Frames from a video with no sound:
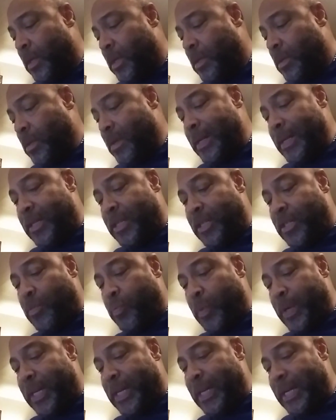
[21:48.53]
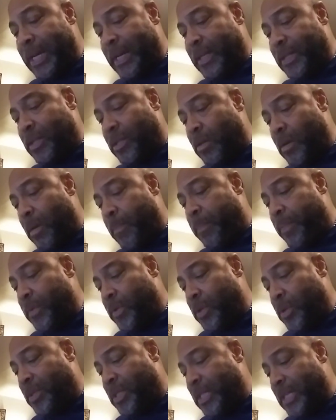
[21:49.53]
so that this weekend I can start
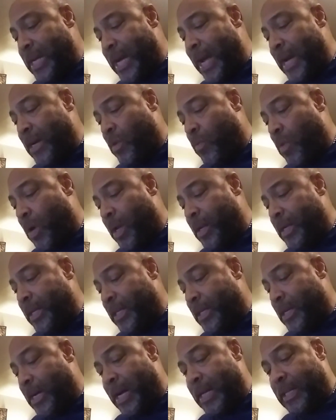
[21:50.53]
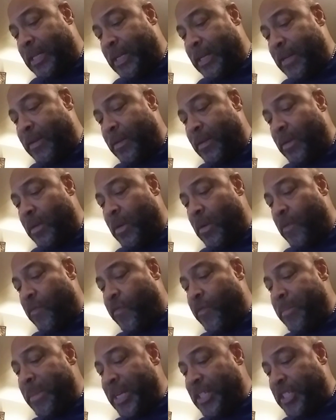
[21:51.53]
producing high quality content
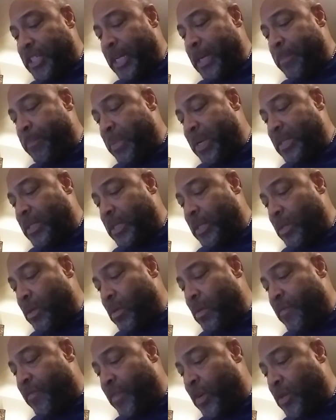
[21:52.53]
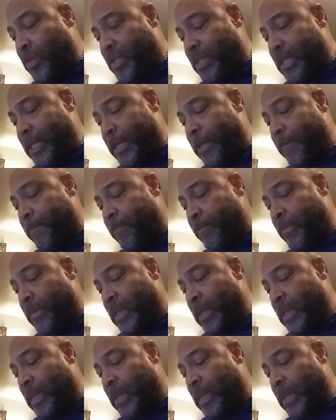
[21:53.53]
from my cheek busting university